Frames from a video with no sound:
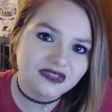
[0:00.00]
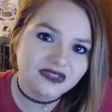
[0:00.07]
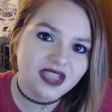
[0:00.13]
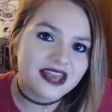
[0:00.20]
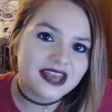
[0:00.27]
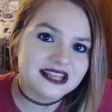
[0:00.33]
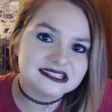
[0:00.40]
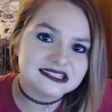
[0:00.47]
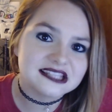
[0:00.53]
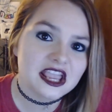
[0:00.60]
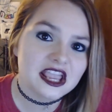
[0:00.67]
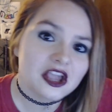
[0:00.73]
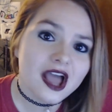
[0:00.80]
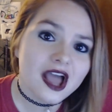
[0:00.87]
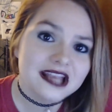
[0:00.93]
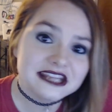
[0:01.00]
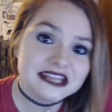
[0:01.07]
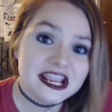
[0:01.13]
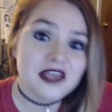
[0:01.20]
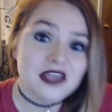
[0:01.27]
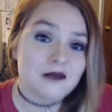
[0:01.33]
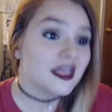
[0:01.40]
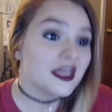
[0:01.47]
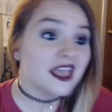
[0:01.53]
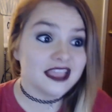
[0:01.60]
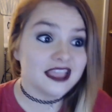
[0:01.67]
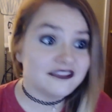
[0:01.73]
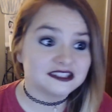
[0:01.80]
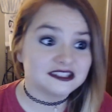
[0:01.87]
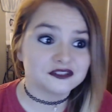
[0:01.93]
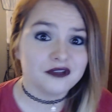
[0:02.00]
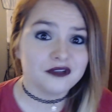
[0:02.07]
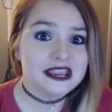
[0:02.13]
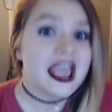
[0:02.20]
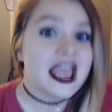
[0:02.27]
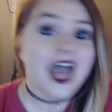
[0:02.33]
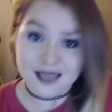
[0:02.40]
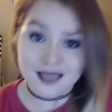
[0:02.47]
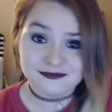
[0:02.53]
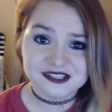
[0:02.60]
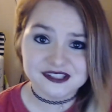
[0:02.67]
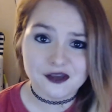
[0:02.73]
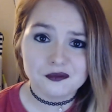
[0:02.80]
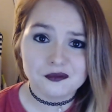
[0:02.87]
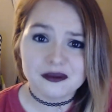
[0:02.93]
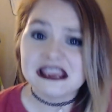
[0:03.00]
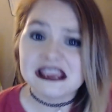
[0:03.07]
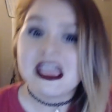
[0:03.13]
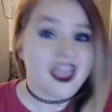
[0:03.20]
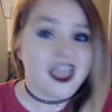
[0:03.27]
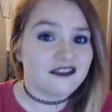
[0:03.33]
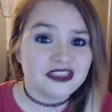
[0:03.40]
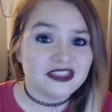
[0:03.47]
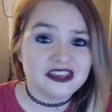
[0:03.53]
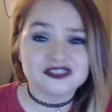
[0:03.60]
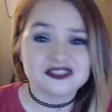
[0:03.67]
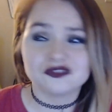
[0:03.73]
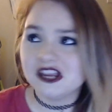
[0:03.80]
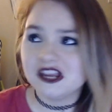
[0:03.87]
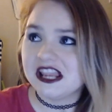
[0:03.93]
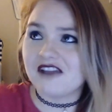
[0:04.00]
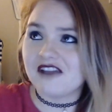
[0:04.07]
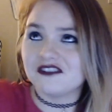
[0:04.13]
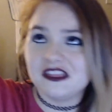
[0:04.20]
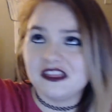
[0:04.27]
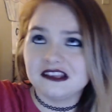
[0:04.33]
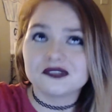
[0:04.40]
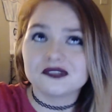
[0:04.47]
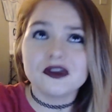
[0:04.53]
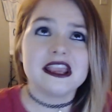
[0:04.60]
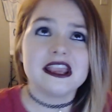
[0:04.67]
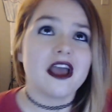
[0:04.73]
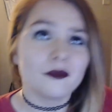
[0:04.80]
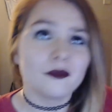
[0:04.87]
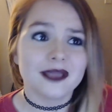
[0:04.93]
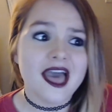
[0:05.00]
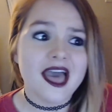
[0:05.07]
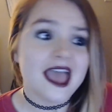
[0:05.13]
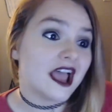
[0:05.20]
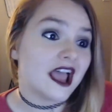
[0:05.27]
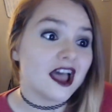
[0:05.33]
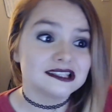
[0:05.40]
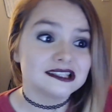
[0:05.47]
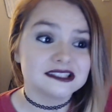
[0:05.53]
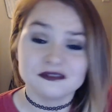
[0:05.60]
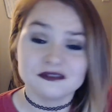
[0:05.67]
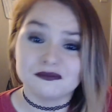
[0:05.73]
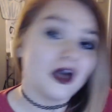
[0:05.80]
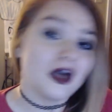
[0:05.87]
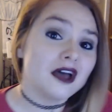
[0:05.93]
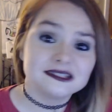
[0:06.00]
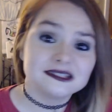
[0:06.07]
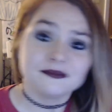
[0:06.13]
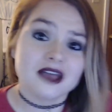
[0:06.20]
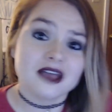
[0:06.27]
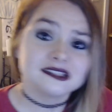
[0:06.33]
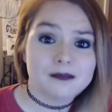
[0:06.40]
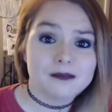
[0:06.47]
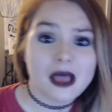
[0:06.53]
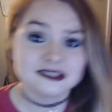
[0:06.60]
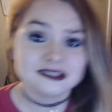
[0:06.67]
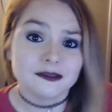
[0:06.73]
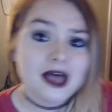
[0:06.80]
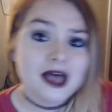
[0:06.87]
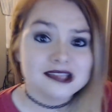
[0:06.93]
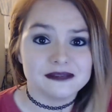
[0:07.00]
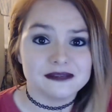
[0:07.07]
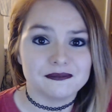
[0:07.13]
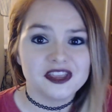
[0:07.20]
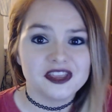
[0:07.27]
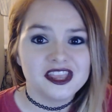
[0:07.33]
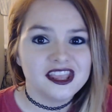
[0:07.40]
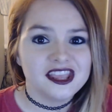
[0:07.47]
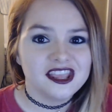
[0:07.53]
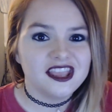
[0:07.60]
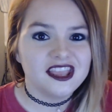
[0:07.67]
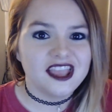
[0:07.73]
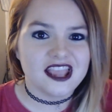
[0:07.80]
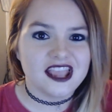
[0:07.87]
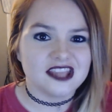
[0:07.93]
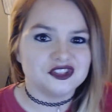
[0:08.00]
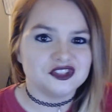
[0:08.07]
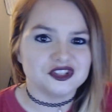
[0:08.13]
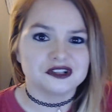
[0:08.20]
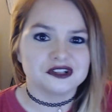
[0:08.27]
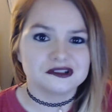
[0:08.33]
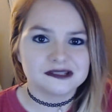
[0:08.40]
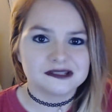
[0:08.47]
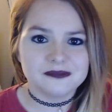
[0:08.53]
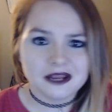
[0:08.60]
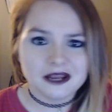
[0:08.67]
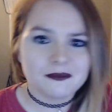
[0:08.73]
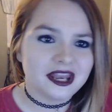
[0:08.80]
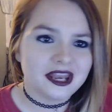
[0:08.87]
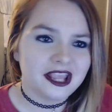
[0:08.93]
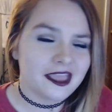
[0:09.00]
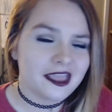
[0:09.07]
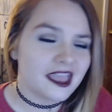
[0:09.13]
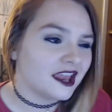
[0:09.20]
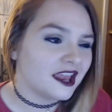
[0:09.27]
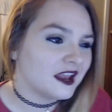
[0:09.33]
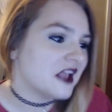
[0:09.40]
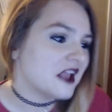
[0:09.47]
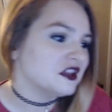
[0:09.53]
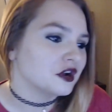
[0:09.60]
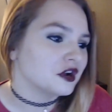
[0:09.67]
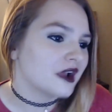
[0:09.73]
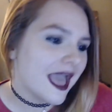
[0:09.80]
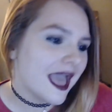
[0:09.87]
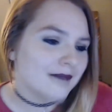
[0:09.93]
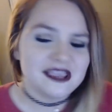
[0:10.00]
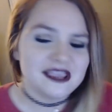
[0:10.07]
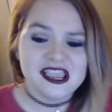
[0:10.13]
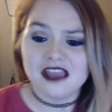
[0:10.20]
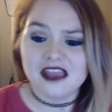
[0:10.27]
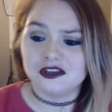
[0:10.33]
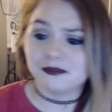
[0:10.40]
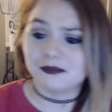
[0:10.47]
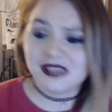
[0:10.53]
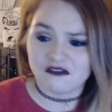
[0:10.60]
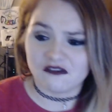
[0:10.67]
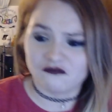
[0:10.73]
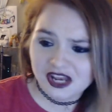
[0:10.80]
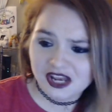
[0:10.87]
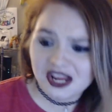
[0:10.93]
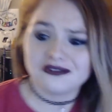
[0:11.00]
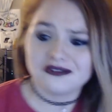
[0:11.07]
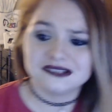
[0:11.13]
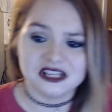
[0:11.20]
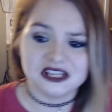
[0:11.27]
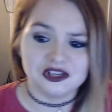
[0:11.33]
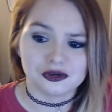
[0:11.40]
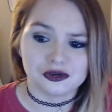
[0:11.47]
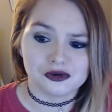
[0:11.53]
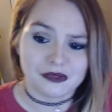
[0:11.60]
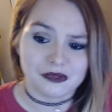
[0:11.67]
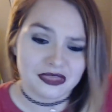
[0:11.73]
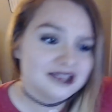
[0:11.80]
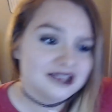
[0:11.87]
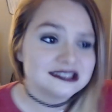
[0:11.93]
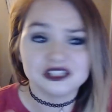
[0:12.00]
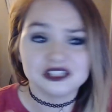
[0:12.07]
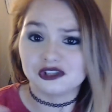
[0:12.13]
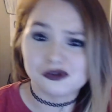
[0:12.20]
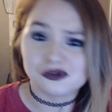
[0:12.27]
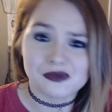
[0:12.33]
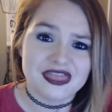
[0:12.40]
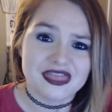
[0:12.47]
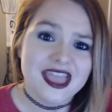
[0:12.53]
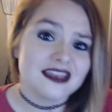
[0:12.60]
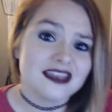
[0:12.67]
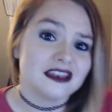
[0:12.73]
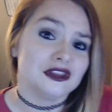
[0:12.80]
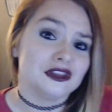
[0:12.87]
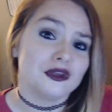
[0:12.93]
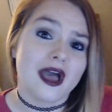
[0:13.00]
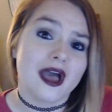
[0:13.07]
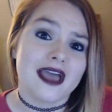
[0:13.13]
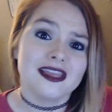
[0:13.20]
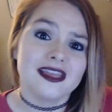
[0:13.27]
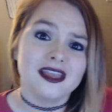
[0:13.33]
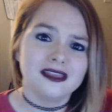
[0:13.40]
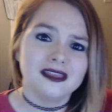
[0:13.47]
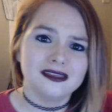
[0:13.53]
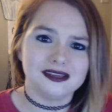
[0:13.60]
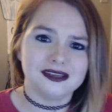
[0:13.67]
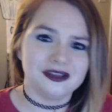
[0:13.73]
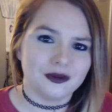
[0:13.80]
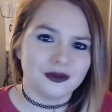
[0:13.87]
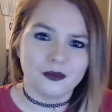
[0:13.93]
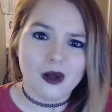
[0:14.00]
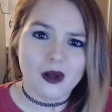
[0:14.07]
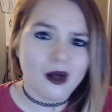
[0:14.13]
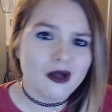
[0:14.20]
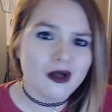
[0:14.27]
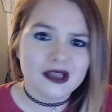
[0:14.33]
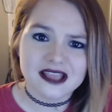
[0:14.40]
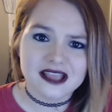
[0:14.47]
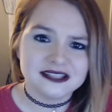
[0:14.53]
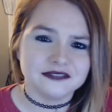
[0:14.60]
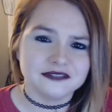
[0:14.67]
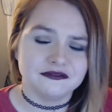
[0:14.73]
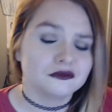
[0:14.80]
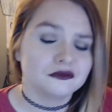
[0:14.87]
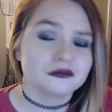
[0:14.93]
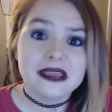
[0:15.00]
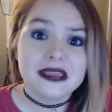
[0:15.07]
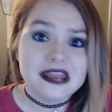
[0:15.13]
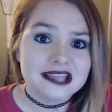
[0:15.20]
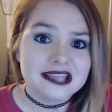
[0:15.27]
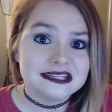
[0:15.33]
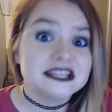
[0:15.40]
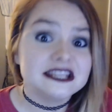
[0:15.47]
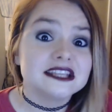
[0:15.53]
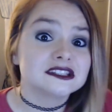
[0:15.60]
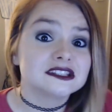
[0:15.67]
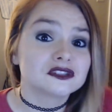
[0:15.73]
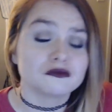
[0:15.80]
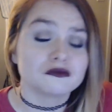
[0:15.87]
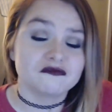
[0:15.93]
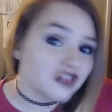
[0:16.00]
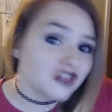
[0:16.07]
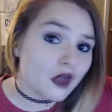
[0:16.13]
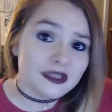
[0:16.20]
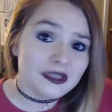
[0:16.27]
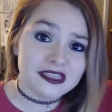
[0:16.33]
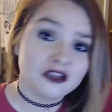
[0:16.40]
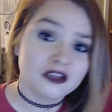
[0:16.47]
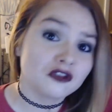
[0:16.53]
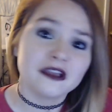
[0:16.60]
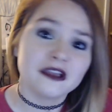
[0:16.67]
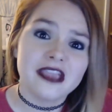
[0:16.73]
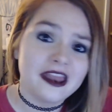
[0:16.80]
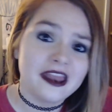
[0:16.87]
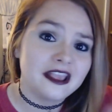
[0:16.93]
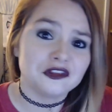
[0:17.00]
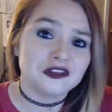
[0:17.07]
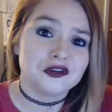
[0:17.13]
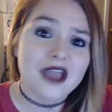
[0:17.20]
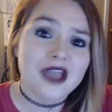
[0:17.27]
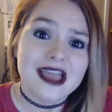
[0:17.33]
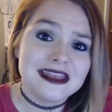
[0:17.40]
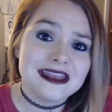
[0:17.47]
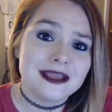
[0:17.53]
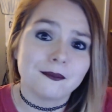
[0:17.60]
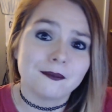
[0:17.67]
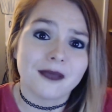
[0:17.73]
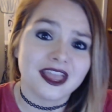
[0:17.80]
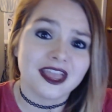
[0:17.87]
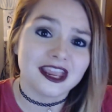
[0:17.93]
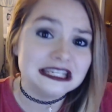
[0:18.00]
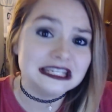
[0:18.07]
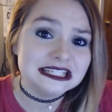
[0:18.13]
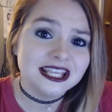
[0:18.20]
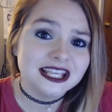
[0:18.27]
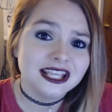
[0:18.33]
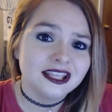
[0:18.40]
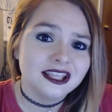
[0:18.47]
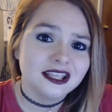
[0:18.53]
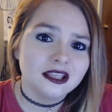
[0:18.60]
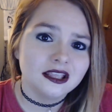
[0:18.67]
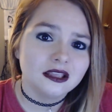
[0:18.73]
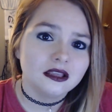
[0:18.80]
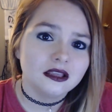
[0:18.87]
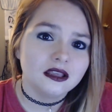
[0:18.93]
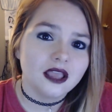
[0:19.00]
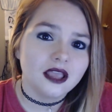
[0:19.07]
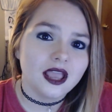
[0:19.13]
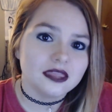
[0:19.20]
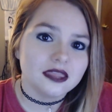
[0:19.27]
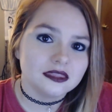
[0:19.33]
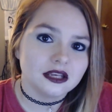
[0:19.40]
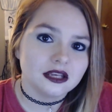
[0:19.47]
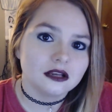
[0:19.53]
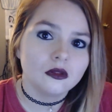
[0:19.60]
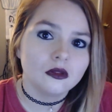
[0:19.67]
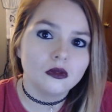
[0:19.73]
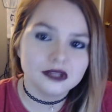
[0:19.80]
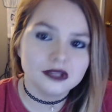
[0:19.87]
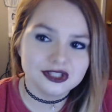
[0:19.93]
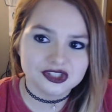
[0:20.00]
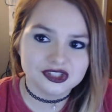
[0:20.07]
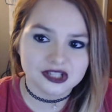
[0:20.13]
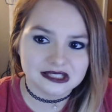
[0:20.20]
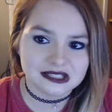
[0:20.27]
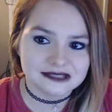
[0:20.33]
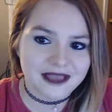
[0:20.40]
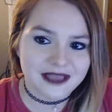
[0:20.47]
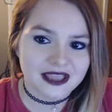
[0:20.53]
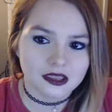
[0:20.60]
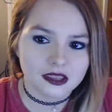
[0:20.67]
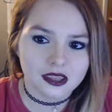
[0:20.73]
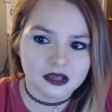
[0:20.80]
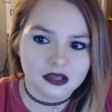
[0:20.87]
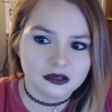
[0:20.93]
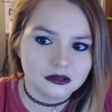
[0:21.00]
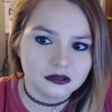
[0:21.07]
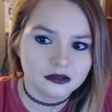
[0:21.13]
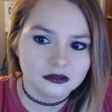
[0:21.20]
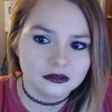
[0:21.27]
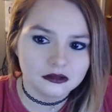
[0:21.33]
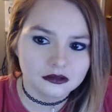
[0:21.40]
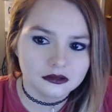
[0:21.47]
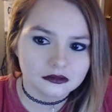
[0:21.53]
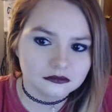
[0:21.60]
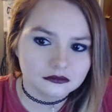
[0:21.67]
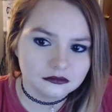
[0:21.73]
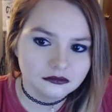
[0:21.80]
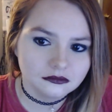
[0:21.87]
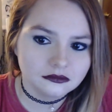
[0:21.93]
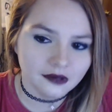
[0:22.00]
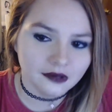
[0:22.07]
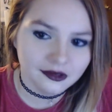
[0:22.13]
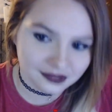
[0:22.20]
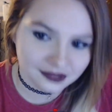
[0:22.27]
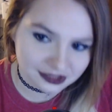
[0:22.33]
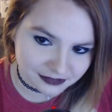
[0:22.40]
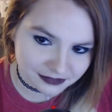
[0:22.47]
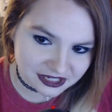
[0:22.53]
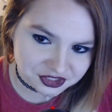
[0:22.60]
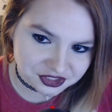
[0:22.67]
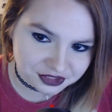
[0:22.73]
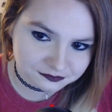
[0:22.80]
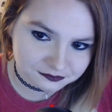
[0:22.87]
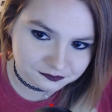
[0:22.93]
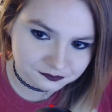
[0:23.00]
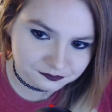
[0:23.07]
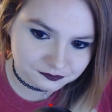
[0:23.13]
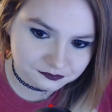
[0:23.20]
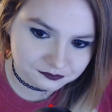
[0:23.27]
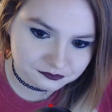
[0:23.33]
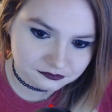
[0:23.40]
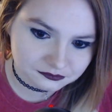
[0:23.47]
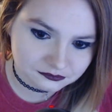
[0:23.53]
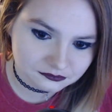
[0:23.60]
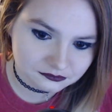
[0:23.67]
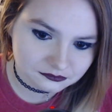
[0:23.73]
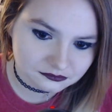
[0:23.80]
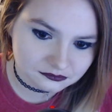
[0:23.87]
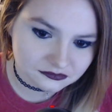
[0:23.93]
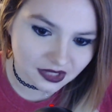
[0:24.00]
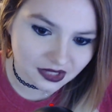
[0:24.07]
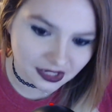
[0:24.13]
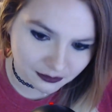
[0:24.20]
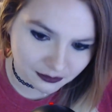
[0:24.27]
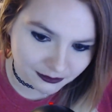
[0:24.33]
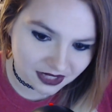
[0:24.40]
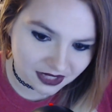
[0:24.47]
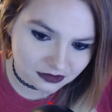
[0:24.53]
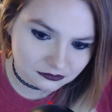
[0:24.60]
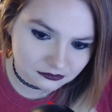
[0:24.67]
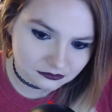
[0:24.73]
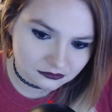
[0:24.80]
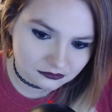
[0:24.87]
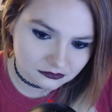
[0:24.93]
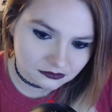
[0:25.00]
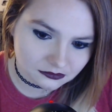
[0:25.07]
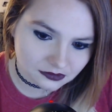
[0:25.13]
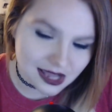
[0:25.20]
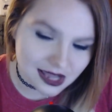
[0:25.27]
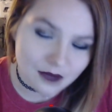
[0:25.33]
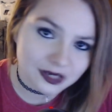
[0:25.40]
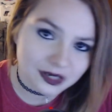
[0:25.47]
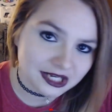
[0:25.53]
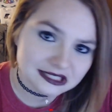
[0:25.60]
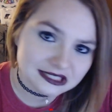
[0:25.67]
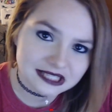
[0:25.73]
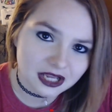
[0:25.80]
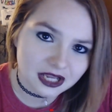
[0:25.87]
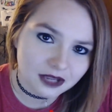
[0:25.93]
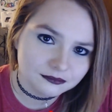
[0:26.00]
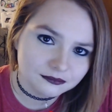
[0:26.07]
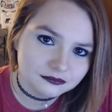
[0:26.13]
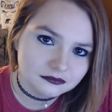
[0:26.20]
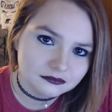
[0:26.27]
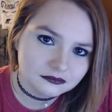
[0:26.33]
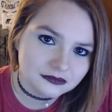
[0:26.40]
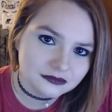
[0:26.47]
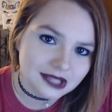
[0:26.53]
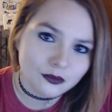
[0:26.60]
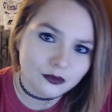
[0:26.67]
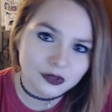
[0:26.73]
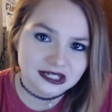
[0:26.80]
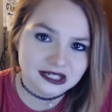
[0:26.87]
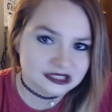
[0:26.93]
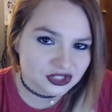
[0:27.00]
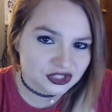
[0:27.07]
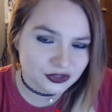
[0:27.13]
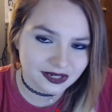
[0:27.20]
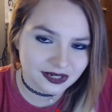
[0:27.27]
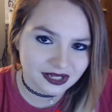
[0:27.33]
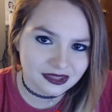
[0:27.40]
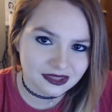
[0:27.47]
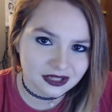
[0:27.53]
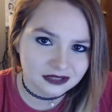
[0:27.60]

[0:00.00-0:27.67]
and it's like, God damn, life is great. I'm so great. Everything's great. Everything's great. Oh my God. Awesome, awesome, awesome, awesome, awesome. And you're spending money again, and you're happy, and you're making videos, and you're doing this, and you're doing that, and you got, you know, all kinds of great ideas flowing and creating in your goddamn mind. And then, holy shit, it's back again. The depression. Laying in bed, not wanting to get up, not wanting to do anything